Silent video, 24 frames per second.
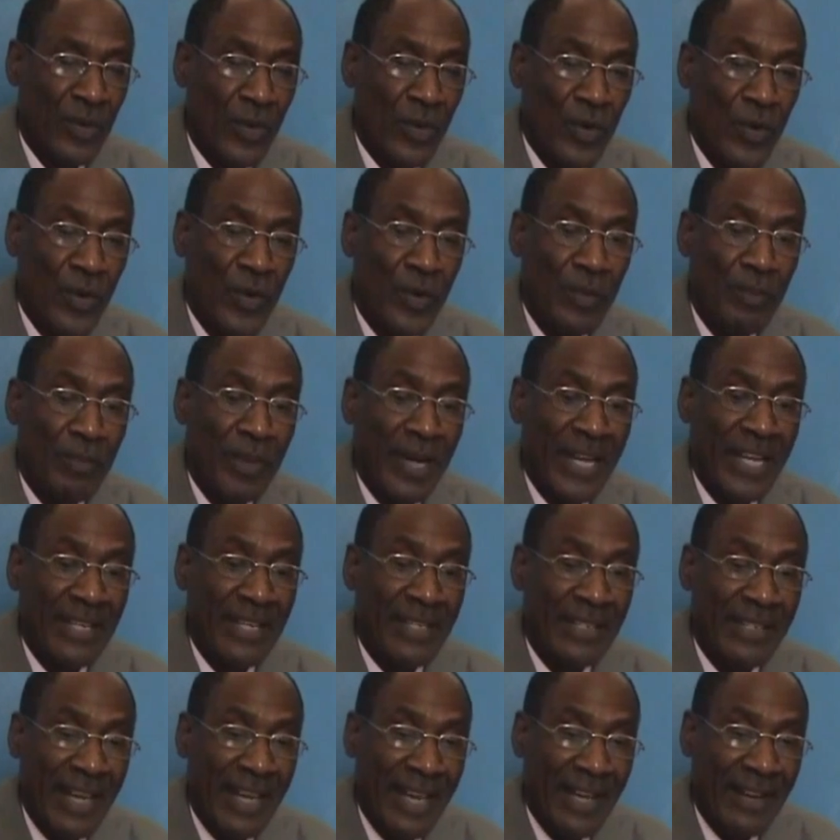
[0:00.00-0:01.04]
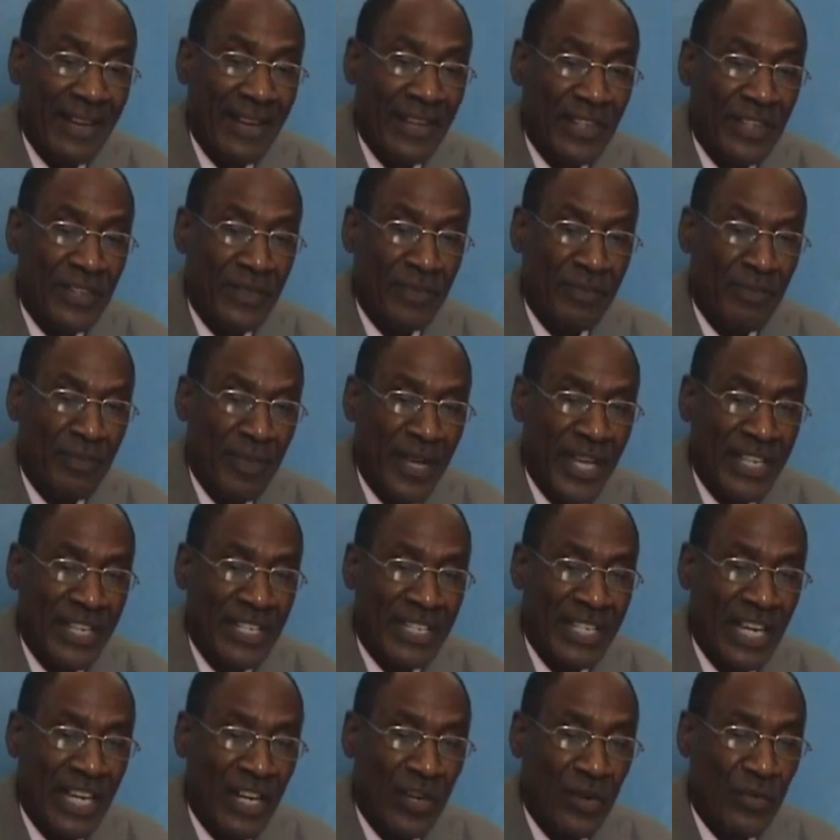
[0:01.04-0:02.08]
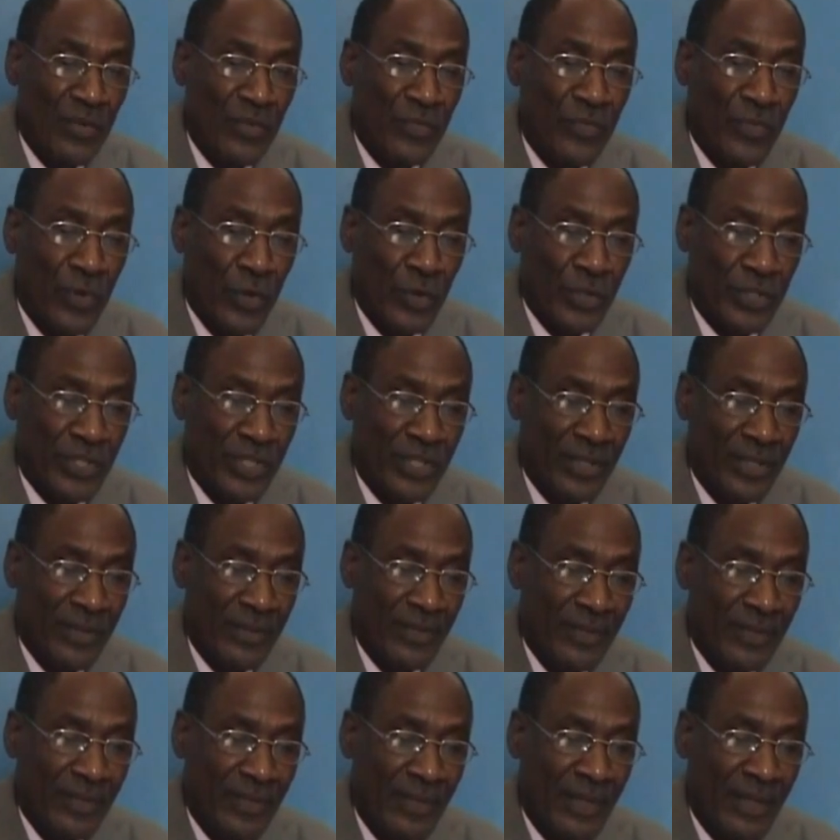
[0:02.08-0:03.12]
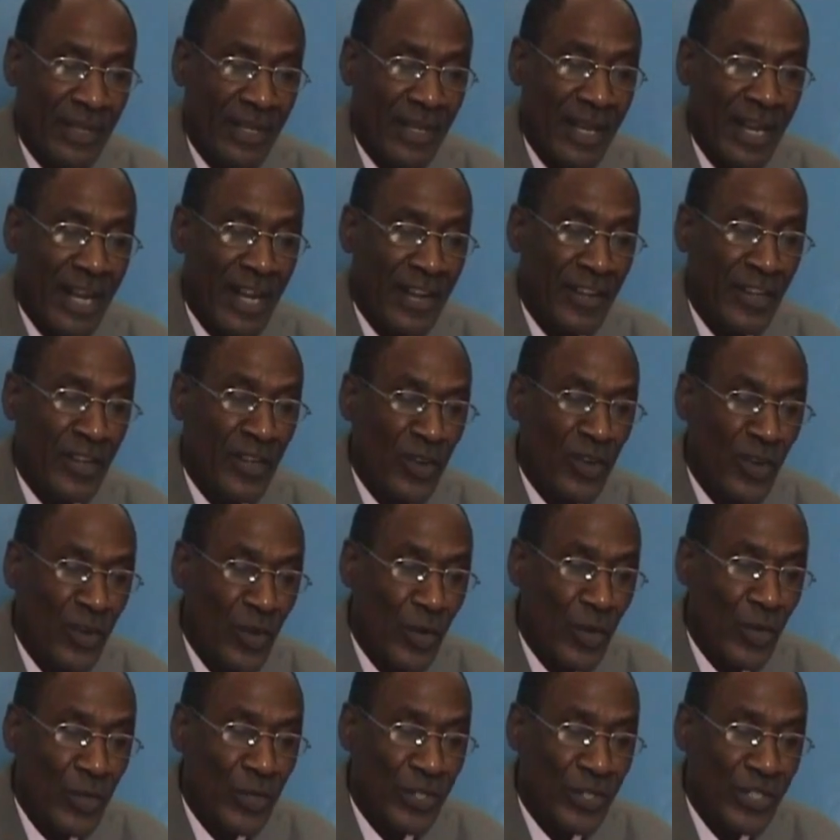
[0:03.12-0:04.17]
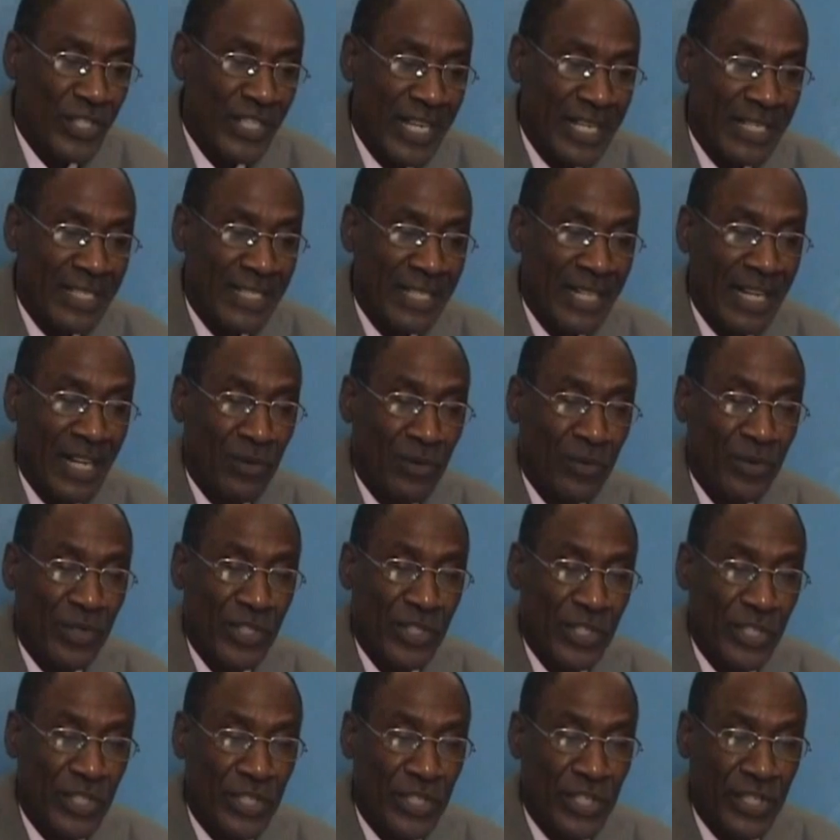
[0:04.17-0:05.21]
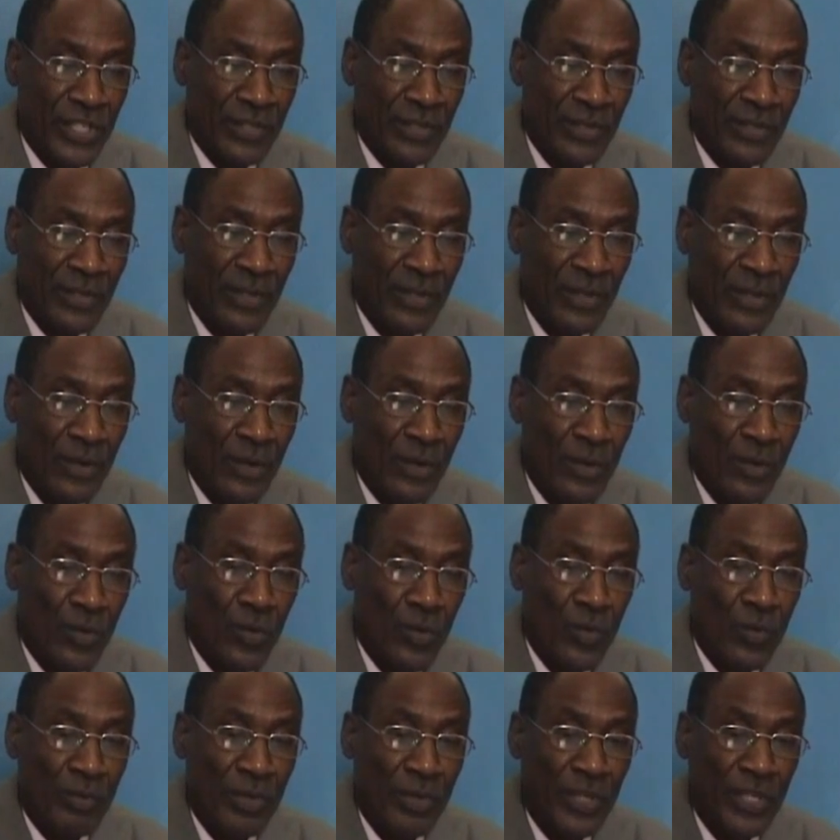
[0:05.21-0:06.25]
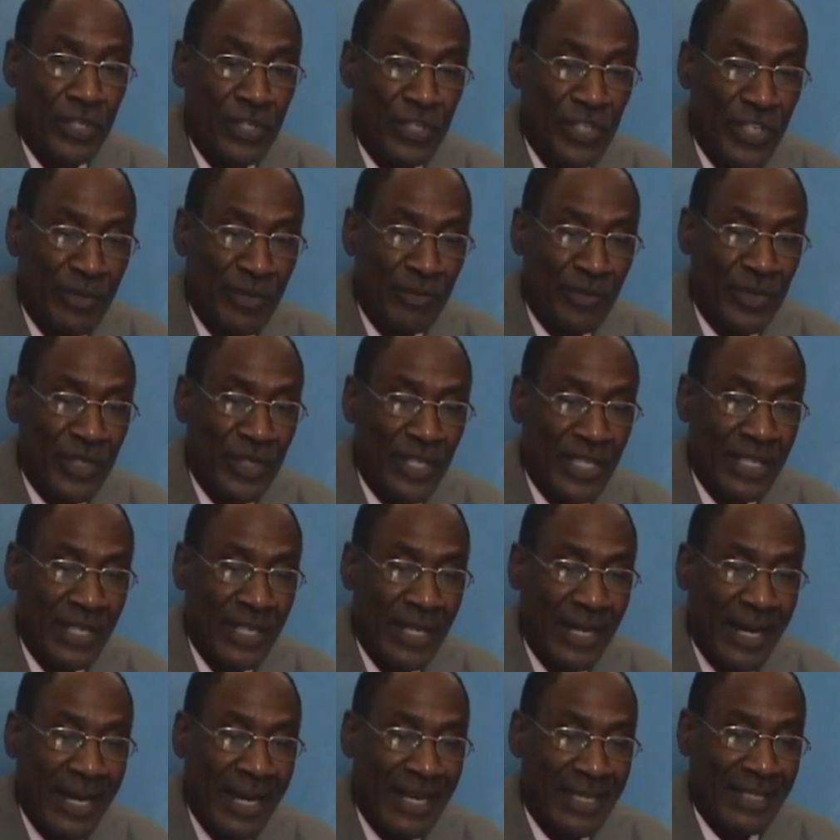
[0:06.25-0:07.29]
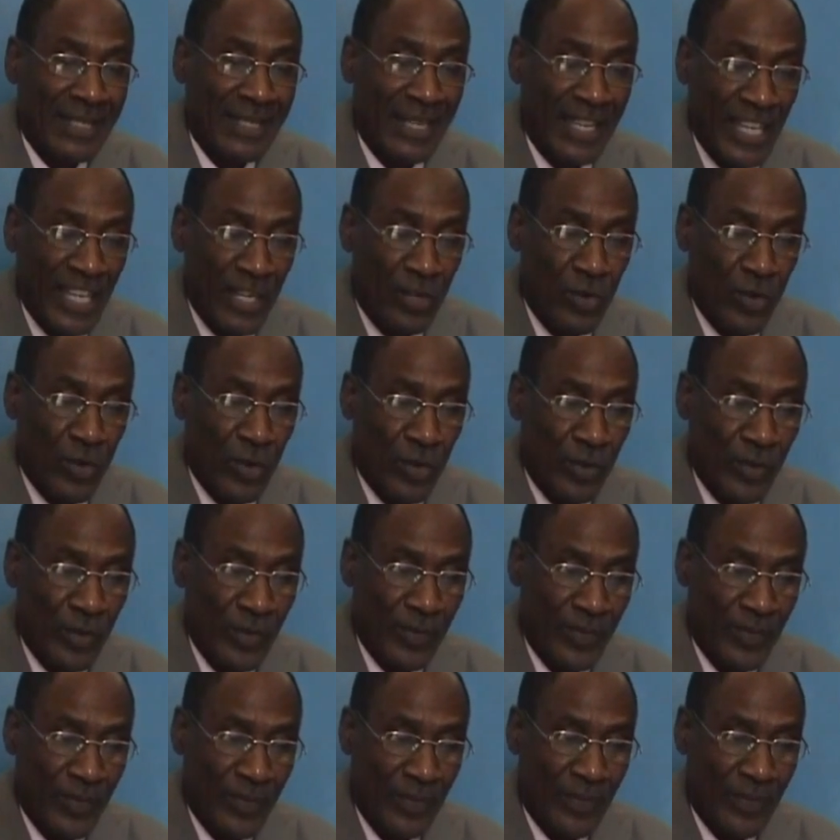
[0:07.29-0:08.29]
or by direct measure of force, and no such acquisition will be deemed as legal.